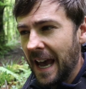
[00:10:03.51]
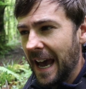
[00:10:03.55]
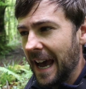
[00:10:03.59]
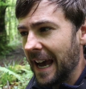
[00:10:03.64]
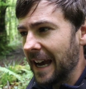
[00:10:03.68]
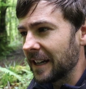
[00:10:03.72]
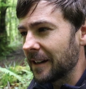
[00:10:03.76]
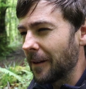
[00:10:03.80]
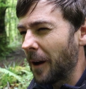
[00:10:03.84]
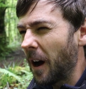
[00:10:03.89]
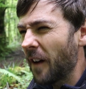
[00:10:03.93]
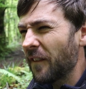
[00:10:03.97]

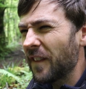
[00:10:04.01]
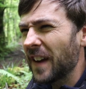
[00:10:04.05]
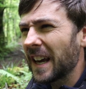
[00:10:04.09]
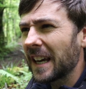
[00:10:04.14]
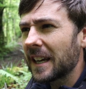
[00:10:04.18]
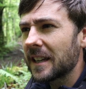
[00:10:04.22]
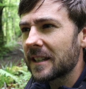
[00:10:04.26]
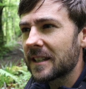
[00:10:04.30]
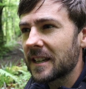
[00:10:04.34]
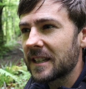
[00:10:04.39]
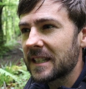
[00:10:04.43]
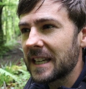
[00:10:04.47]
And I
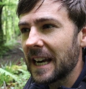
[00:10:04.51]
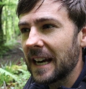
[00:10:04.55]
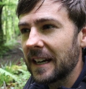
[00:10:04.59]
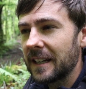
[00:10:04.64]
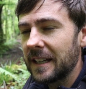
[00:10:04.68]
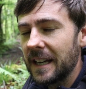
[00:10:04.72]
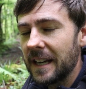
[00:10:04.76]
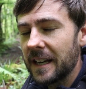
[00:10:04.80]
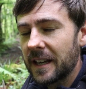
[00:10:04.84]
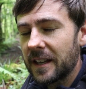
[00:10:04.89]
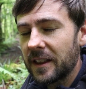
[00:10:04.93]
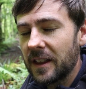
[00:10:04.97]
think it's a
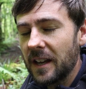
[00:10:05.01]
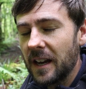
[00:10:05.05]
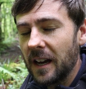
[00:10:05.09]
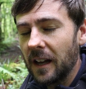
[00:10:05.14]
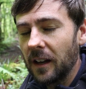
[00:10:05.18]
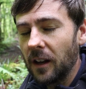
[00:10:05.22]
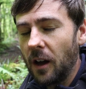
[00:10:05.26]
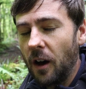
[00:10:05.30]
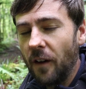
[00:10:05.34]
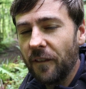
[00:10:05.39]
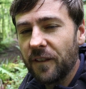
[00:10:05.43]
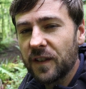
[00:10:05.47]
technique that a
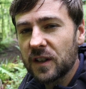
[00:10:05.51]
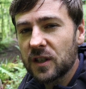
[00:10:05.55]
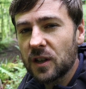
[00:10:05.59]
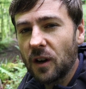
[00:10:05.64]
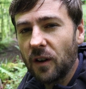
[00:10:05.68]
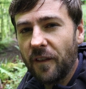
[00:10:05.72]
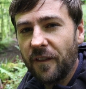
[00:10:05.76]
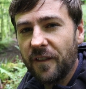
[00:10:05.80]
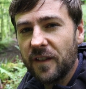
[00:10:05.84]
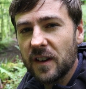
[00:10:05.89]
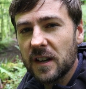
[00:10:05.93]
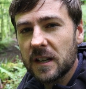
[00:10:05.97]
lot of
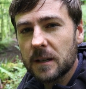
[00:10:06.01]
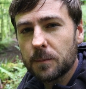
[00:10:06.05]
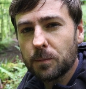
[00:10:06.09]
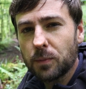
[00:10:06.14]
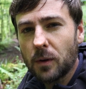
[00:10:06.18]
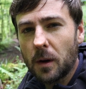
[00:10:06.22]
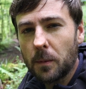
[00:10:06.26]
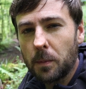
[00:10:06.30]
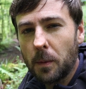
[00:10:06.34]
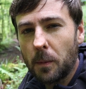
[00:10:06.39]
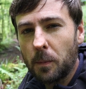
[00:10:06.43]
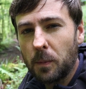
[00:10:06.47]
photographers
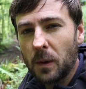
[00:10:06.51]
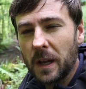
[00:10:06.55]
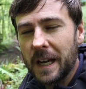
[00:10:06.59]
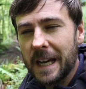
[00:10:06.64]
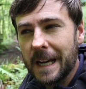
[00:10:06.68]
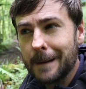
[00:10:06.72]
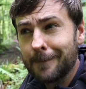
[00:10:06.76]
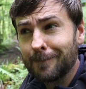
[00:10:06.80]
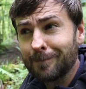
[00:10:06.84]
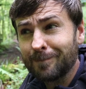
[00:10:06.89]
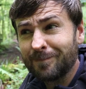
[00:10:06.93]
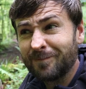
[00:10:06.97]

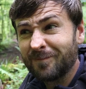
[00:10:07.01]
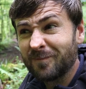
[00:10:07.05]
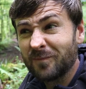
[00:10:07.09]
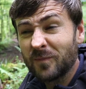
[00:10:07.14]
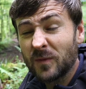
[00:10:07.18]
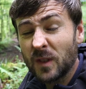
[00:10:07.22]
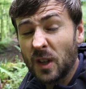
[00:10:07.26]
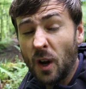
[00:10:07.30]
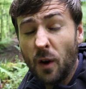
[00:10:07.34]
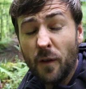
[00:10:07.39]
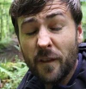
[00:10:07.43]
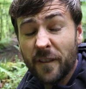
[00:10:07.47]
probably
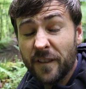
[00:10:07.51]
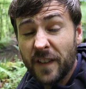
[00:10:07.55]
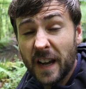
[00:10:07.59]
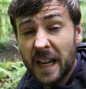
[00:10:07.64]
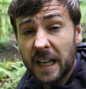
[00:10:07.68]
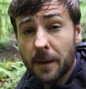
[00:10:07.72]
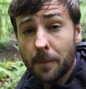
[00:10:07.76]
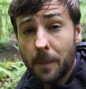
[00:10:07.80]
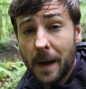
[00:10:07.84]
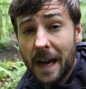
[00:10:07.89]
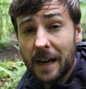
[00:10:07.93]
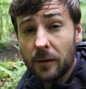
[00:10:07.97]
don't
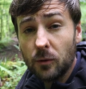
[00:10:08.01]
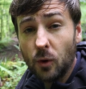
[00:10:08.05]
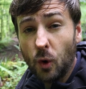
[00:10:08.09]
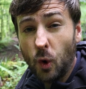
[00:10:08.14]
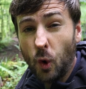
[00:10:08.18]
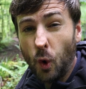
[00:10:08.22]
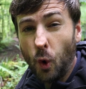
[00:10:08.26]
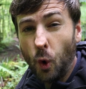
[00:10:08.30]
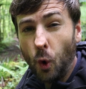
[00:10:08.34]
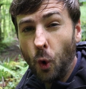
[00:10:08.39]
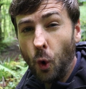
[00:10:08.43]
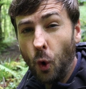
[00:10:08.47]
think about,
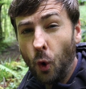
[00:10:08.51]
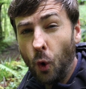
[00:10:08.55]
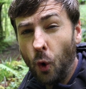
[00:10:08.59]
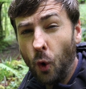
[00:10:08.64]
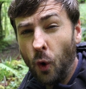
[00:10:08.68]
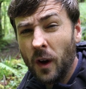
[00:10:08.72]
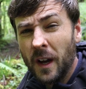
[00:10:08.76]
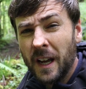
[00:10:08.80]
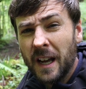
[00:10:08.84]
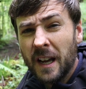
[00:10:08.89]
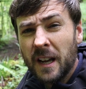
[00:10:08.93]
or